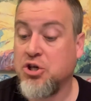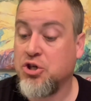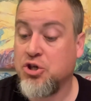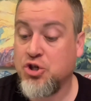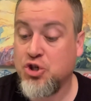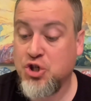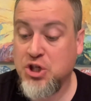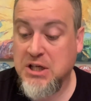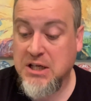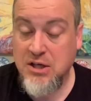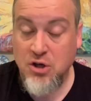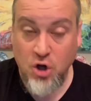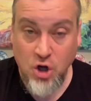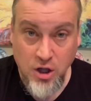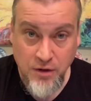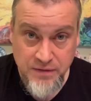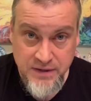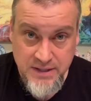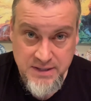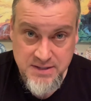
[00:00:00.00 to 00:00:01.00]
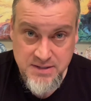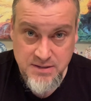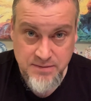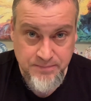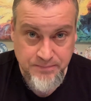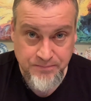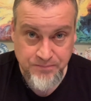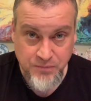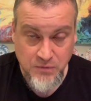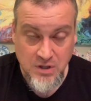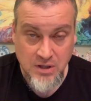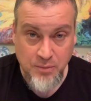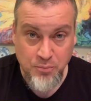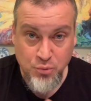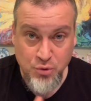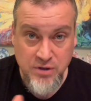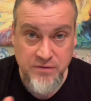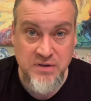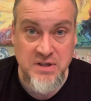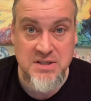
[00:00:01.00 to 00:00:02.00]
She hauled this
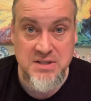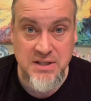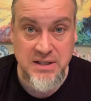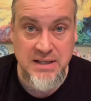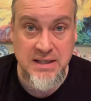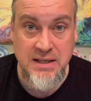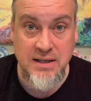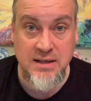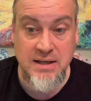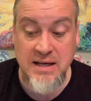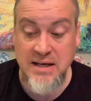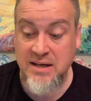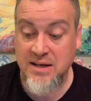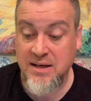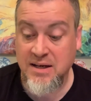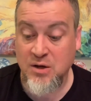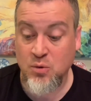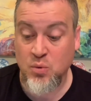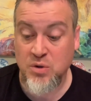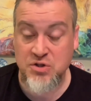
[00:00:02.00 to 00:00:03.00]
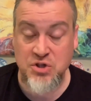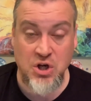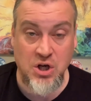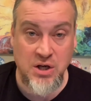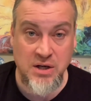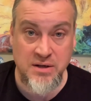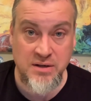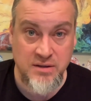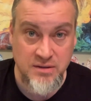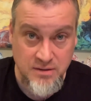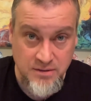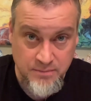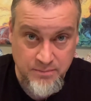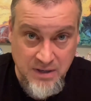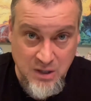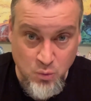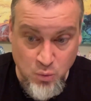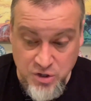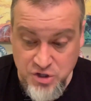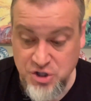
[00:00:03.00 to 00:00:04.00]
previously, and it was on
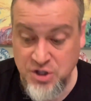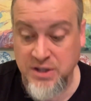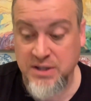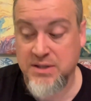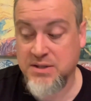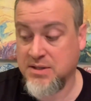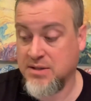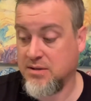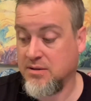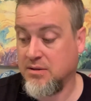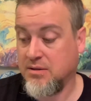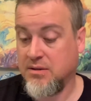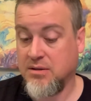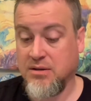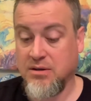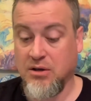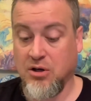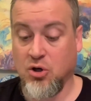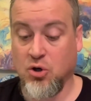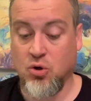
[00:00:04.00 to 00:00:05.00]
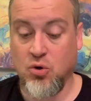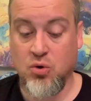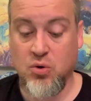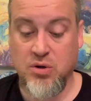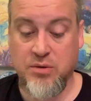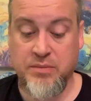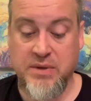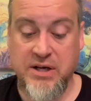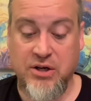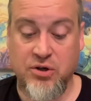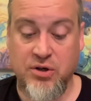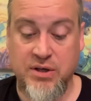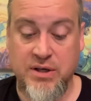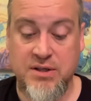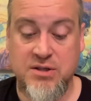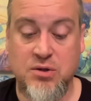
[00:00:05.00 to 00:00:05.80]
my wish list. Oh my goodness.